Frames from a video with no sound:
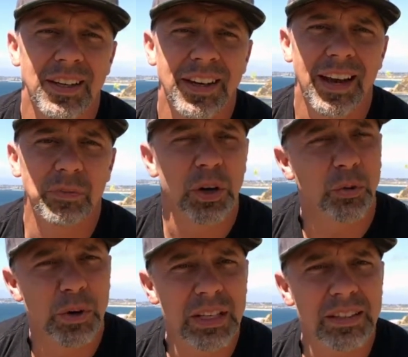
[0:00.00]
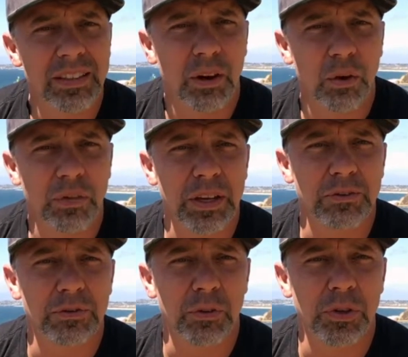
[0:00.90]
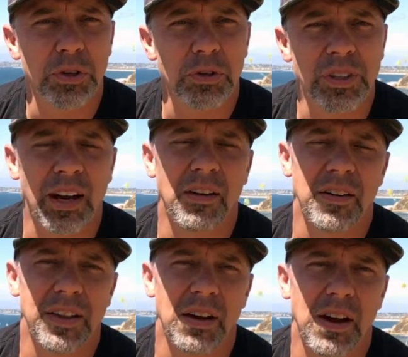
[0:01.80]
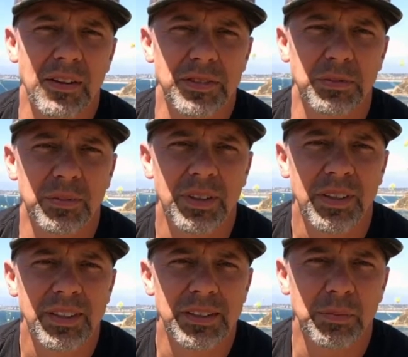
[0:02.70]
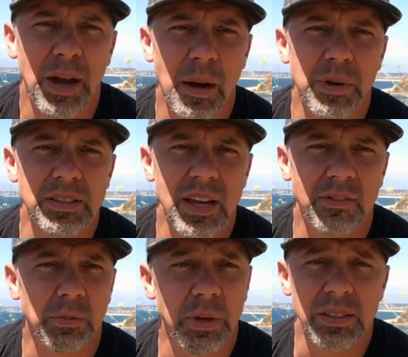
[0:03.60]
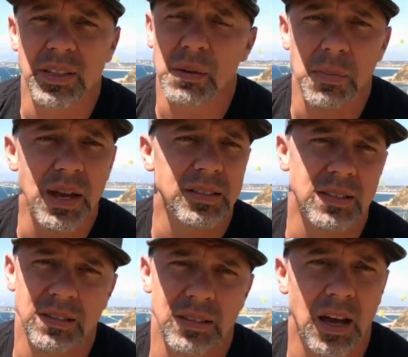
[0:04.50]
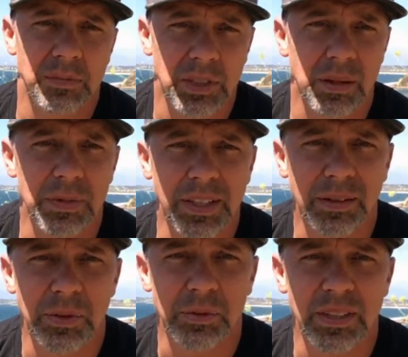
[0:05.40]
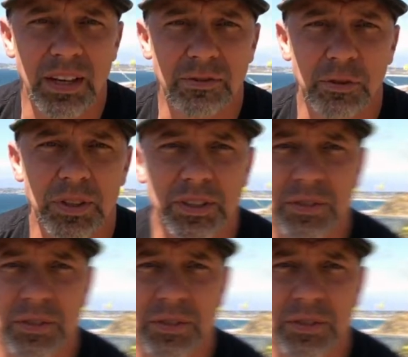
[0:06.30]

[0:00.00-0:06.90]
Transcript: I'm going to read the whole thing for you, and then I'll have some comments after. But it's an amazing psalm, so let me read that for us.